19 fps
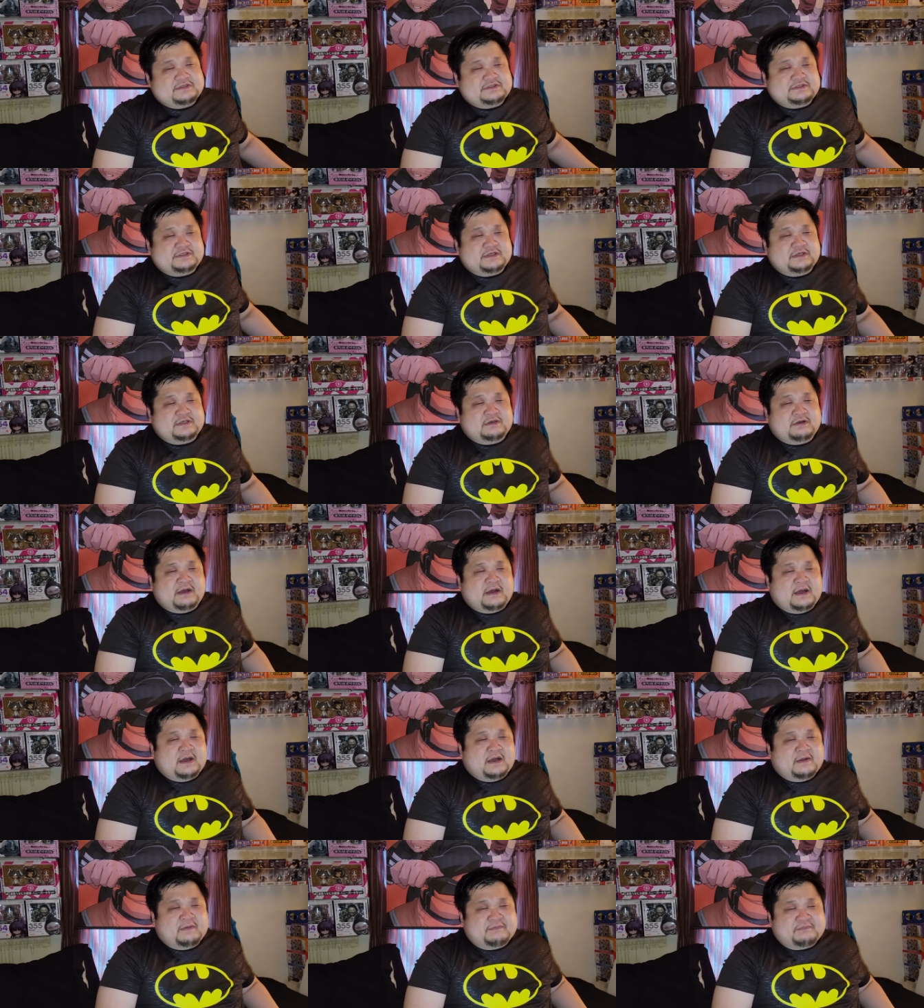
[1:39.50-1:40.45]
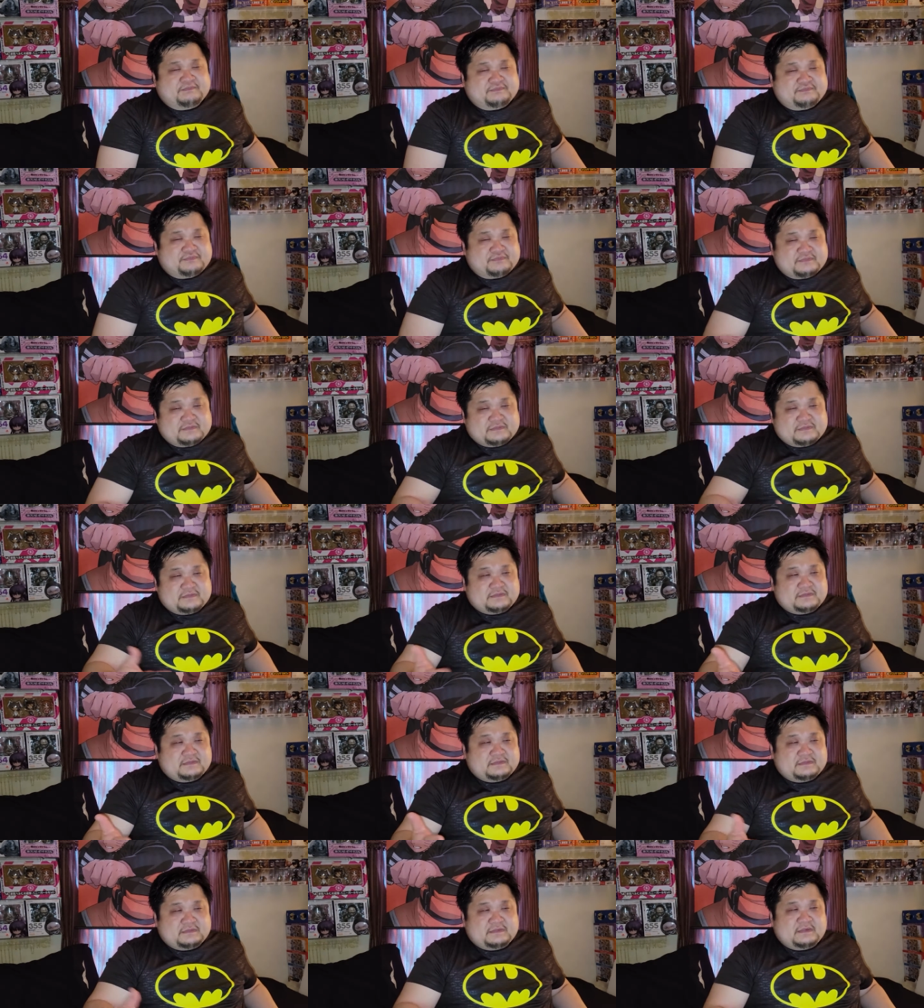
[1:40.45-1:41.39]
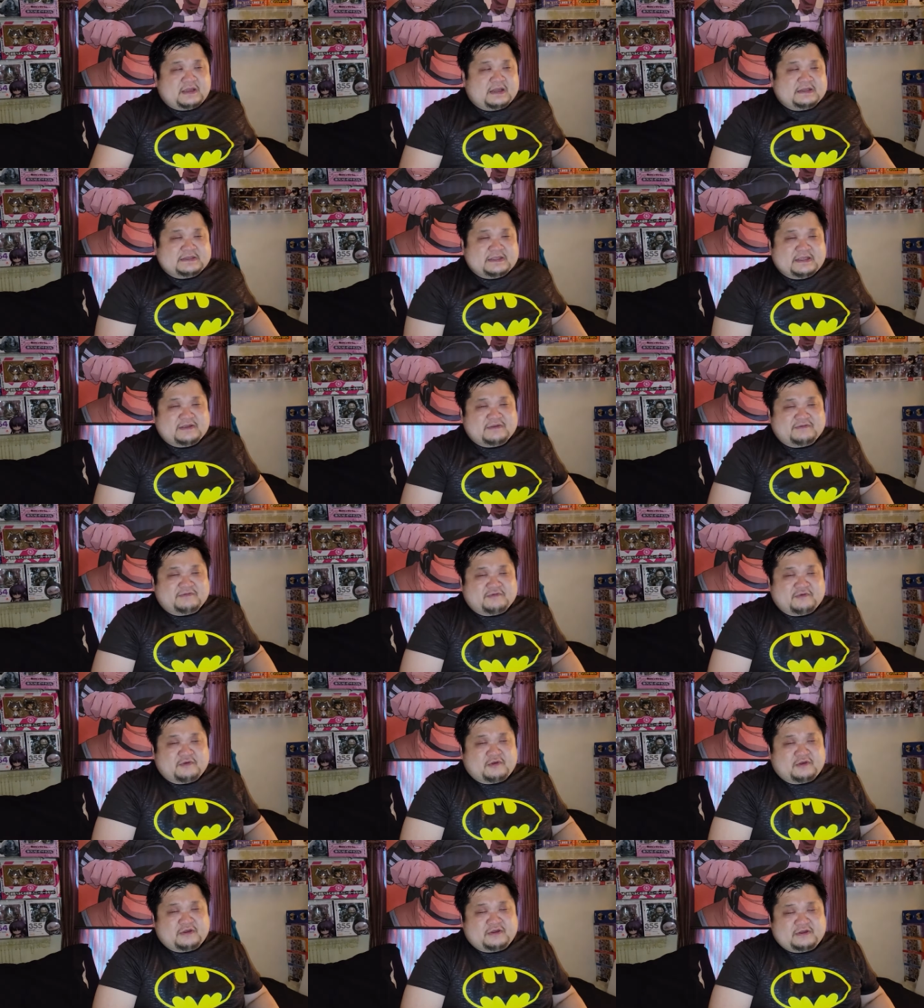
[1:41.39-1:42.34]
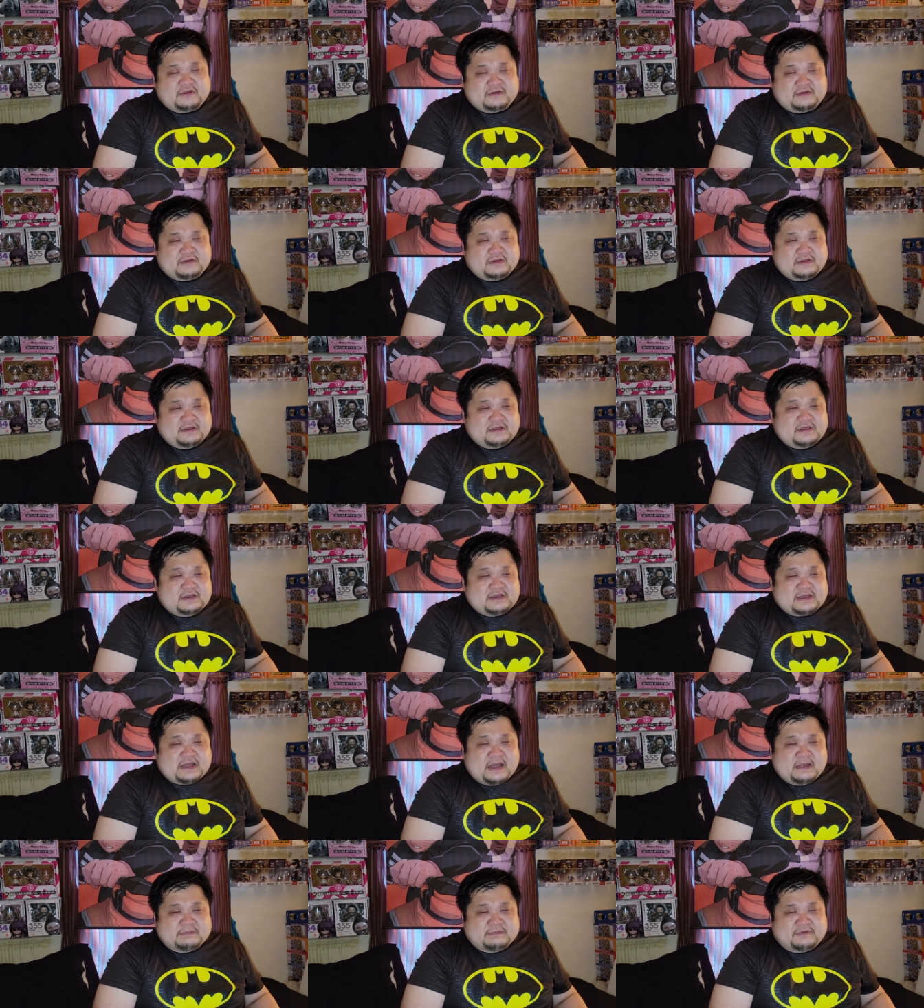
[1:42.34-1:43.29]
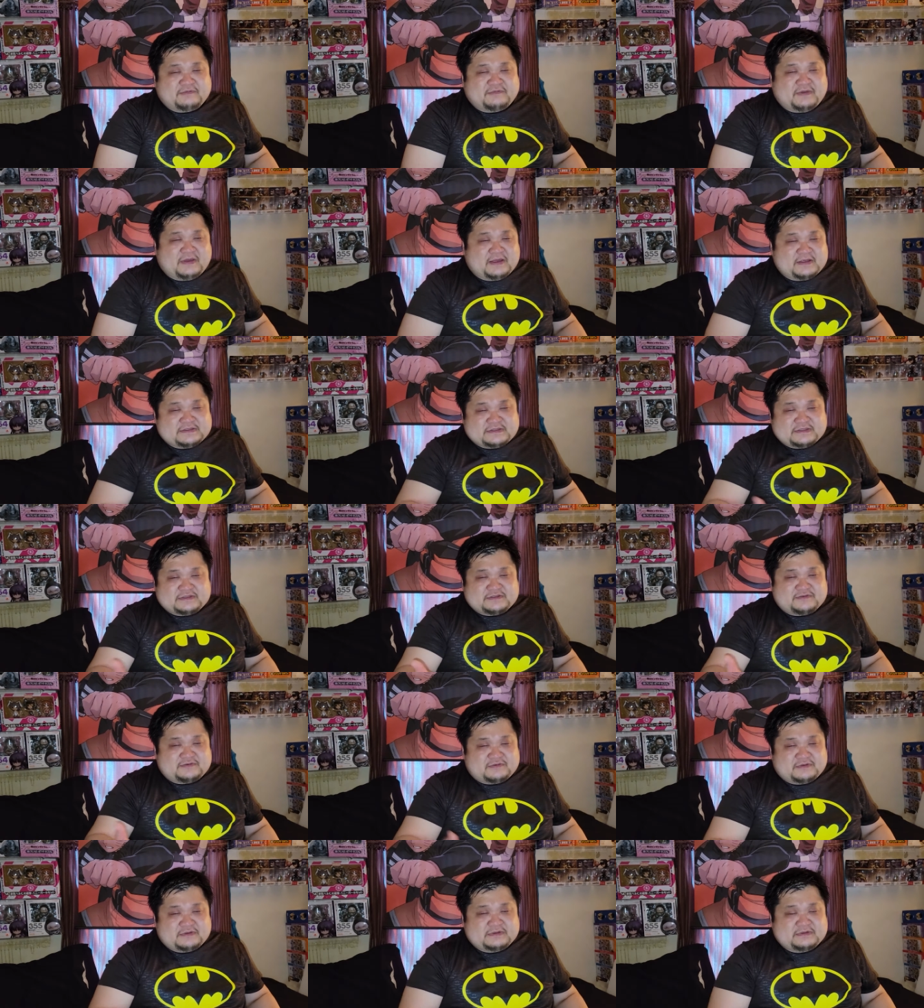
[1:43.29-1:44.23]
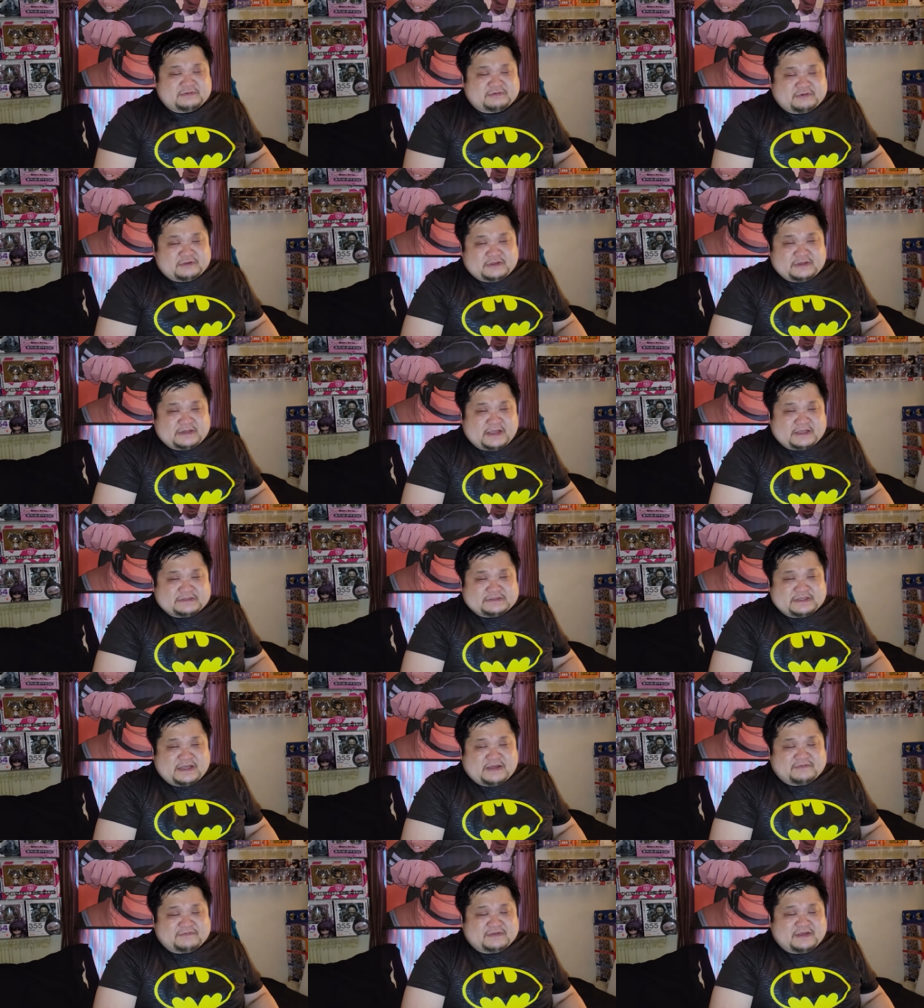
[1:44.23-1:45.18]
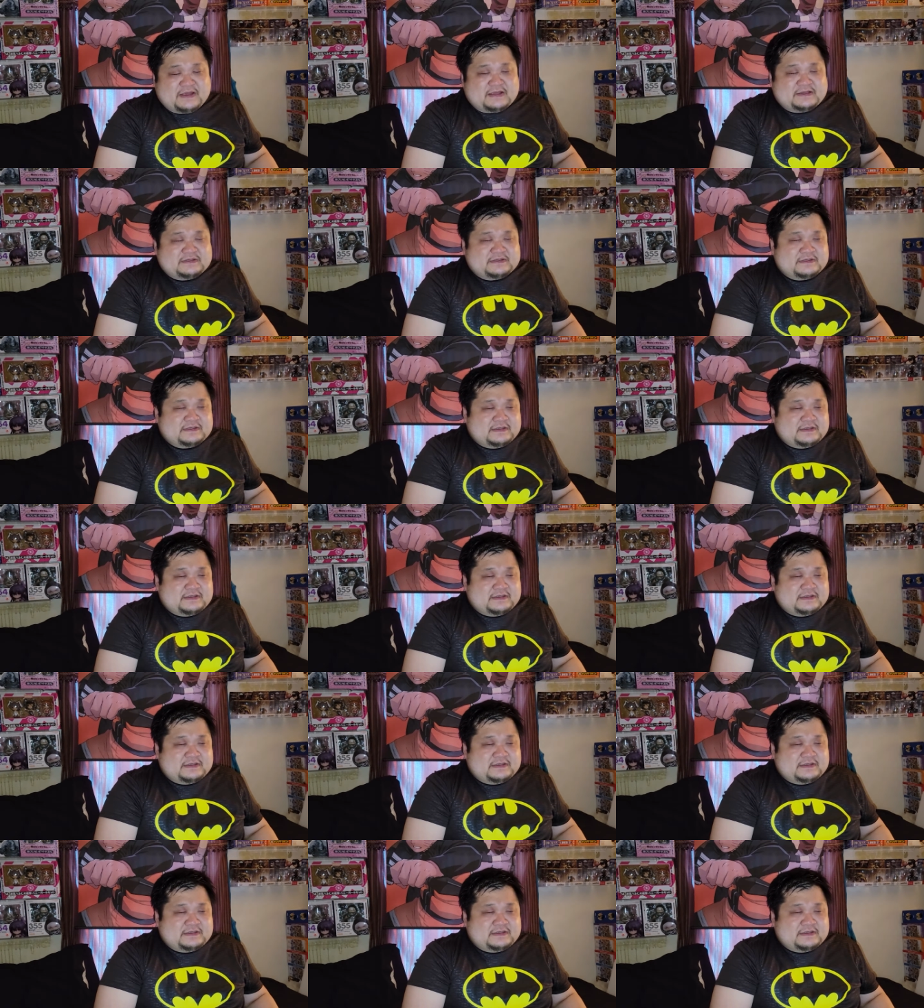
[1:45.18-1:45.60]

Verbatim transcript: So I think for comic book fans, it was really nice to have that.